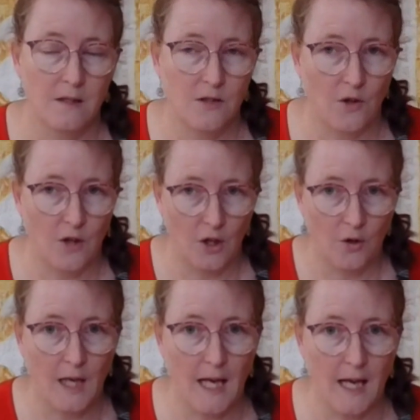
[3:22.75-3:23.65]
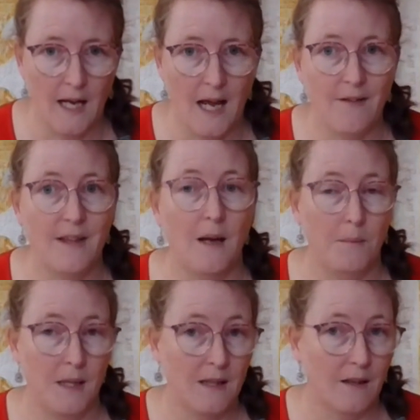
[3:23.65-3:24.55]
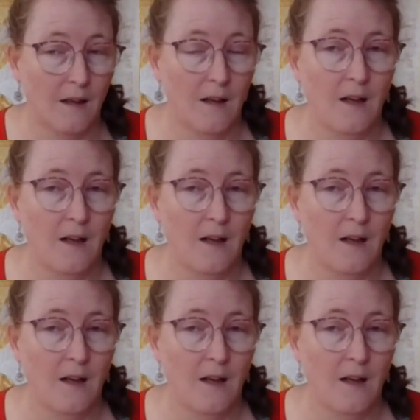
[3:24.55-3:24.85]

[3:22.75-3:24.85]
so that you can have that bigger